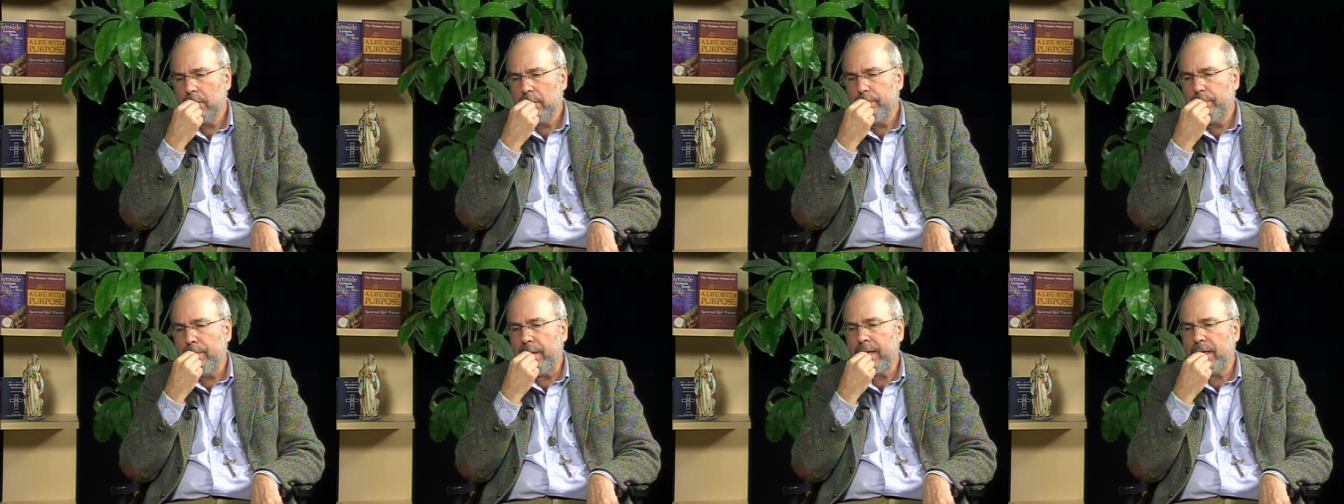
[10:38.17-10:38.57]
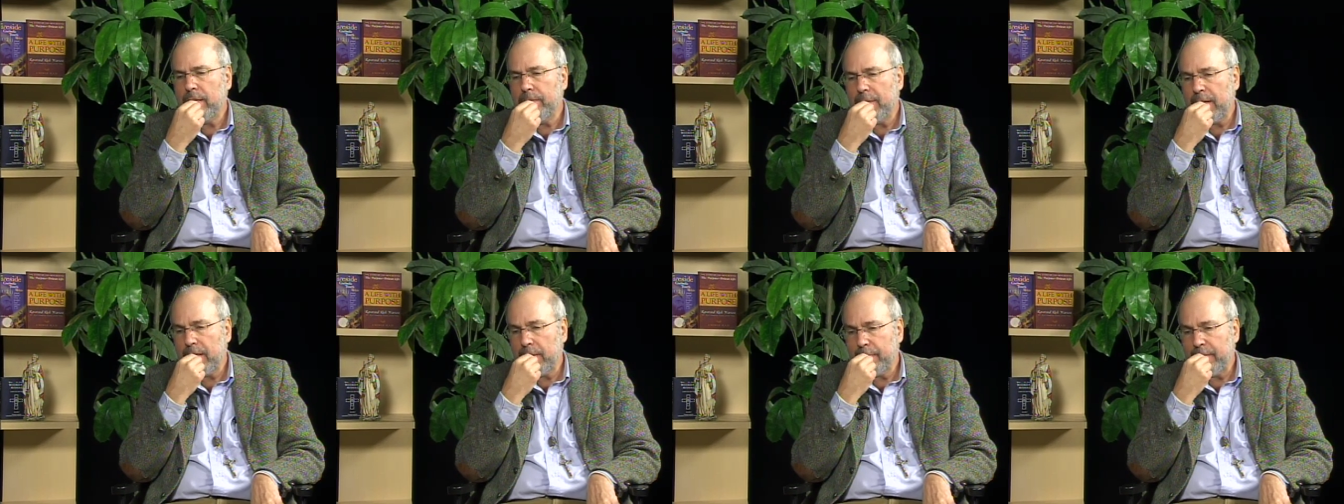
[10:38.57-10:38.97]
many,
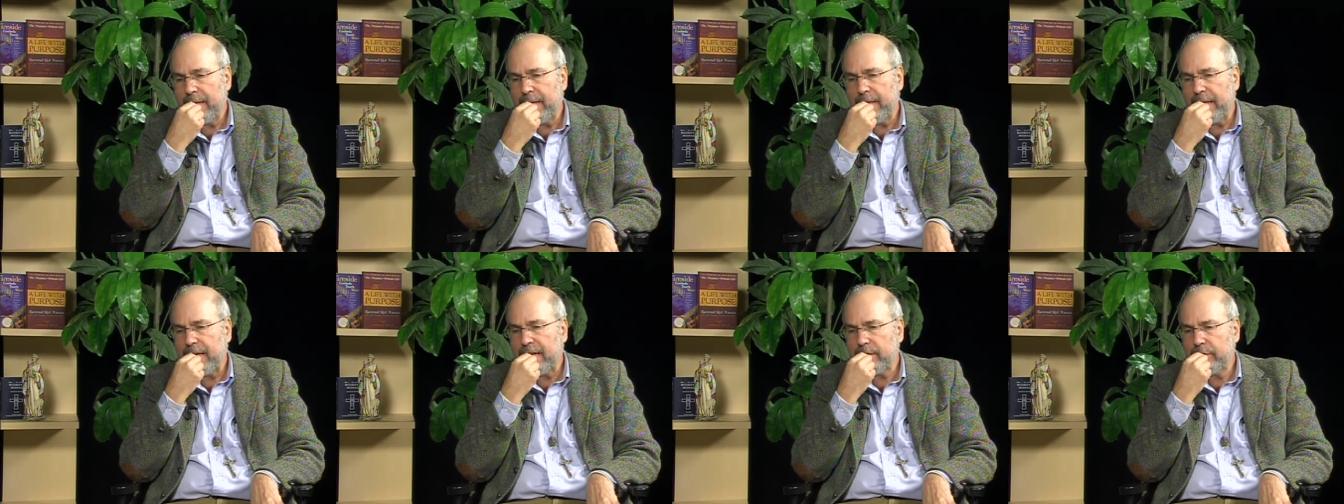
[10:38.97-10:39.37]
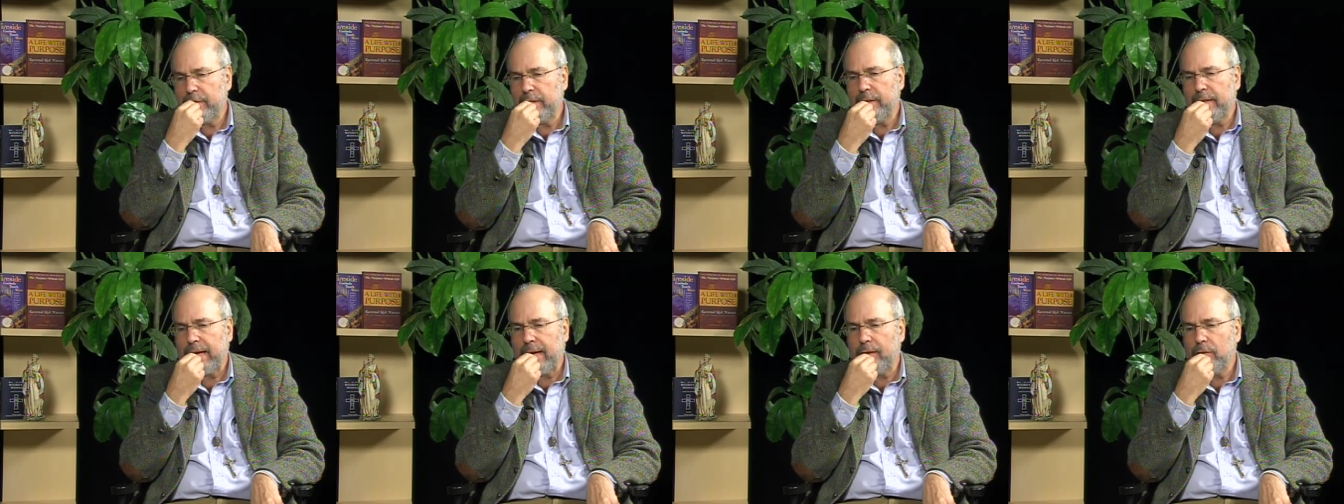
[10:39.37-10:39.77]
many, many,
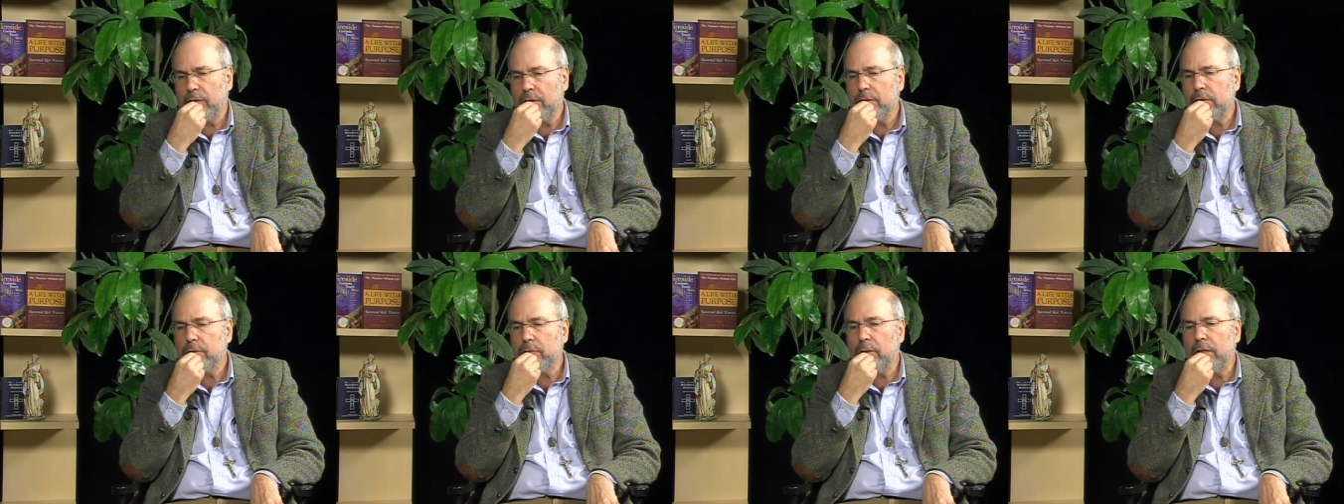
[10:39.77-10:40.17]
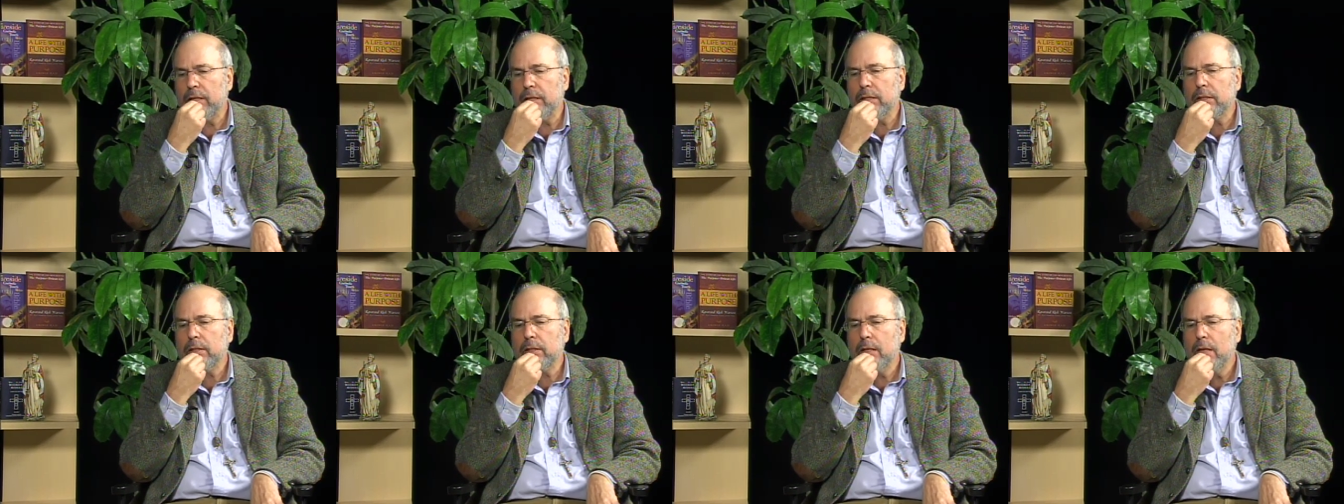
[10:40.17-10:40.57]
actually countless
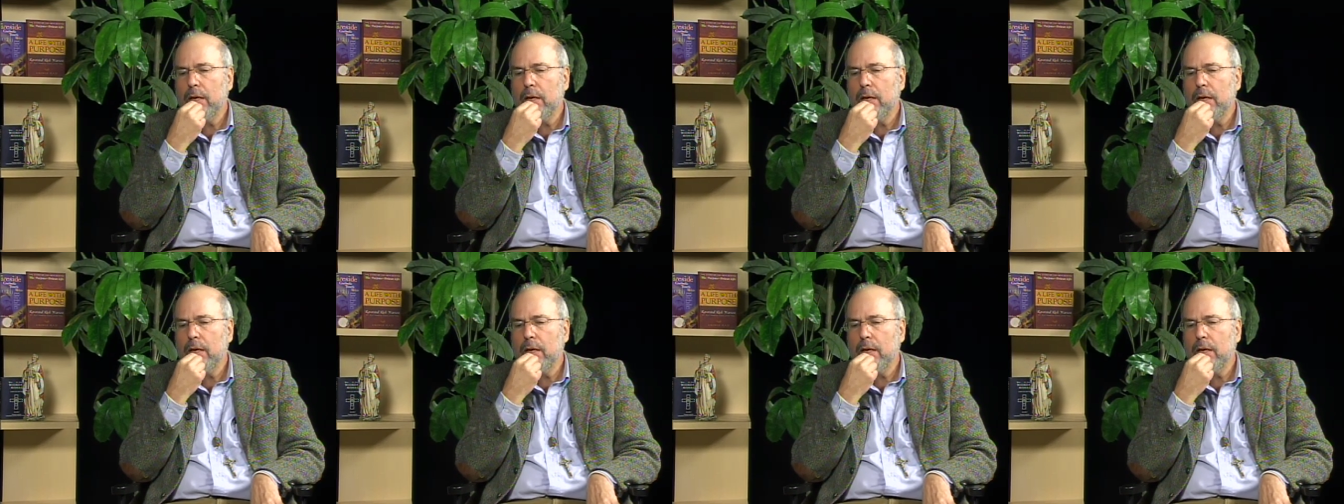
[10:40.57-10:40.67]
ones,